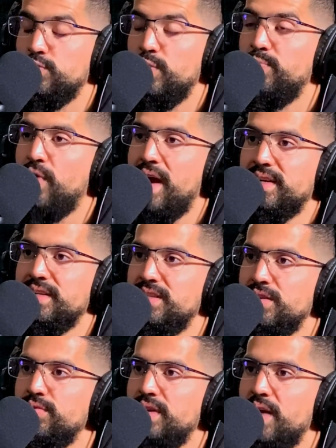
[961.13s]
we practiced
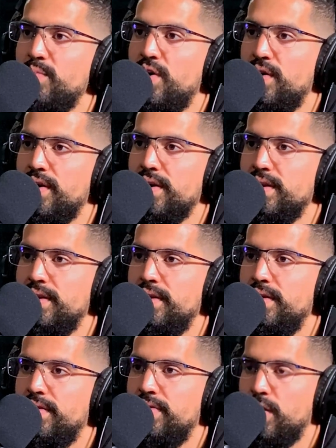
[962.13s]
so damn hard
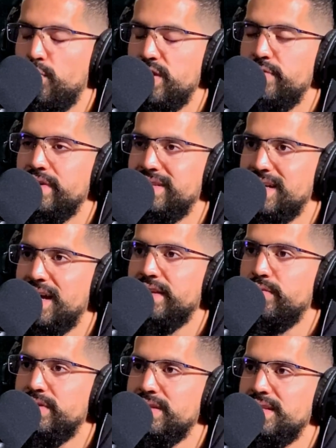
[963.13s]
that we knew exactly
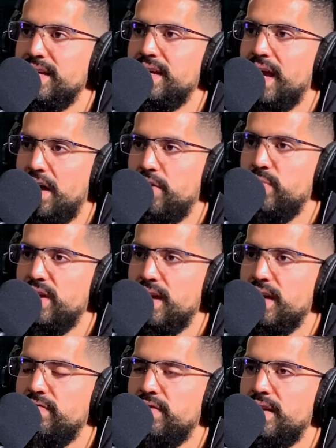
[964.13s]
what to say, how to
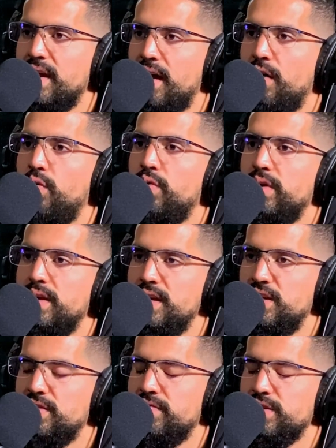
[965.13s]
behave, and how
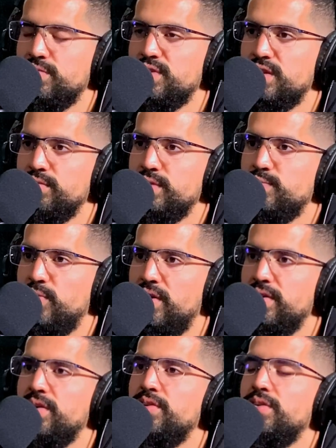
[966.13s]
each of us was going to
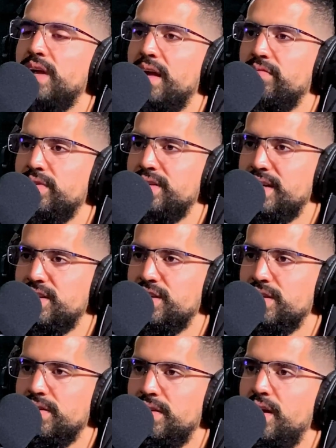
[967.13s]
respond under every
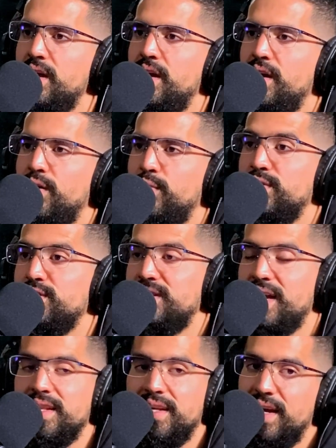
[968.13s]
tension. We
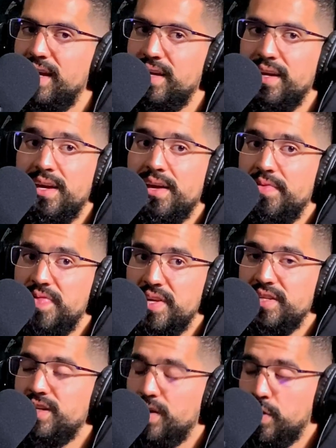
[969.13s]
understand that, hey, in
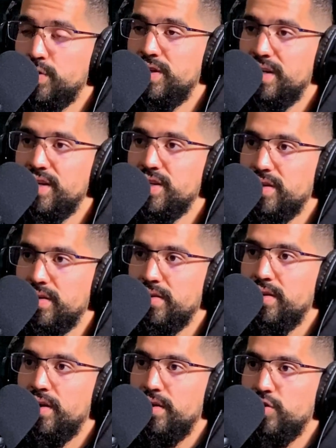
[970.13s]
this negotiation,
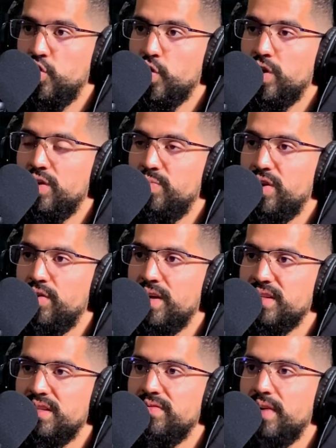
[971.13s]
you're going to be
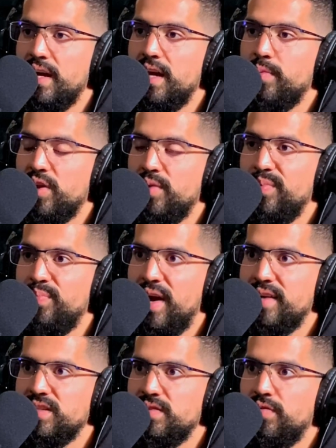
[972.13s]
aggressive and I'm going to be
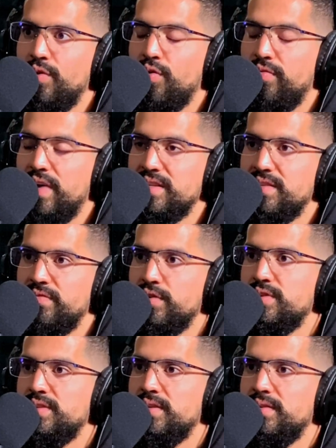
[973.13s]
passive, or vice
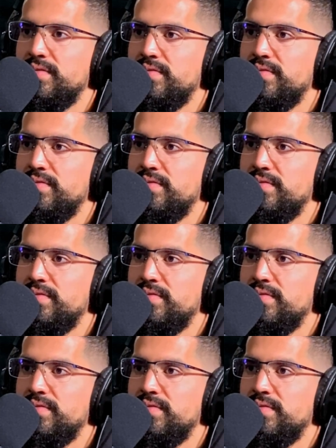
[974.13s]
versa.